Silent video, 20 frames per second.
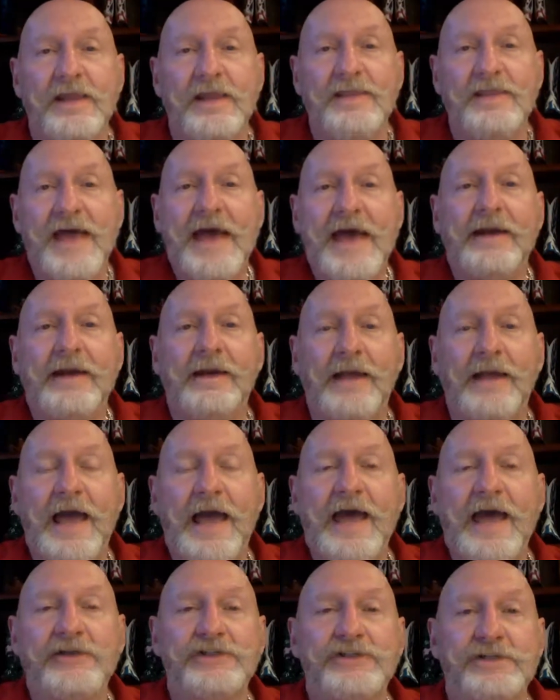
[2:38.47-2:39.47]
That'll
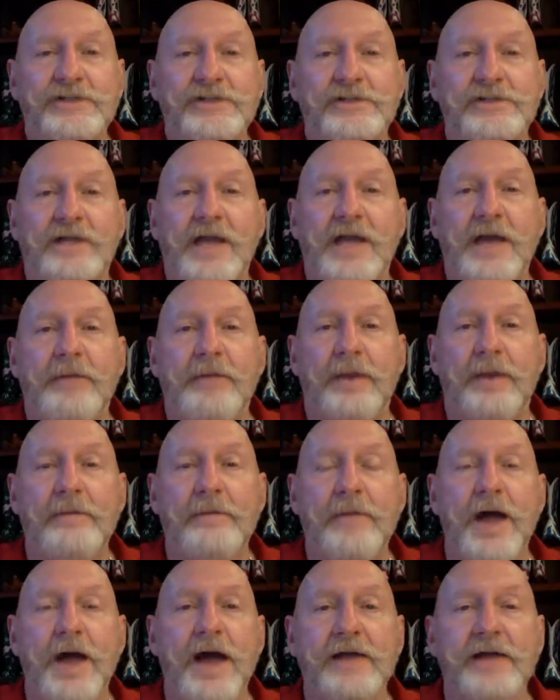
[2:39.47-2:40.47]
last just a couple of
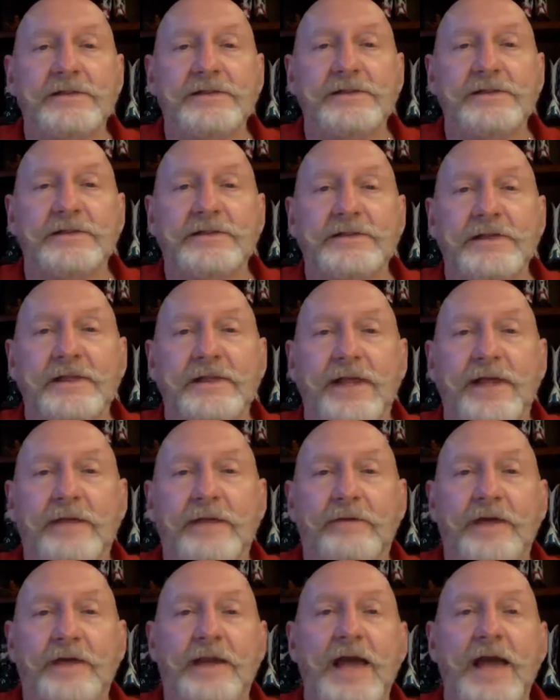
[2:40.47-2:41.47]
months until they
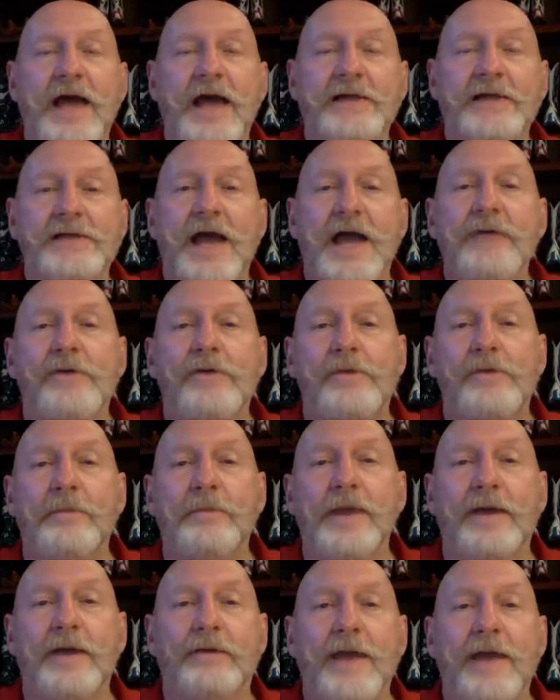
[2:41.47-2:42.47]
realize I won't
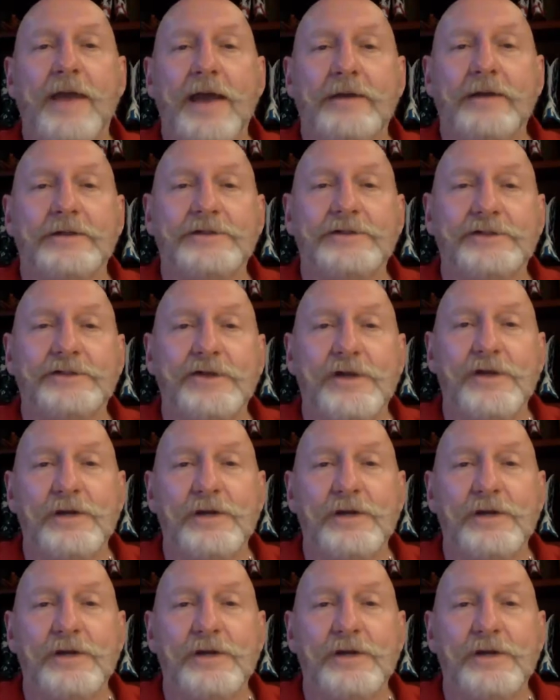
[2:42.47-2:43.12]
be around to sue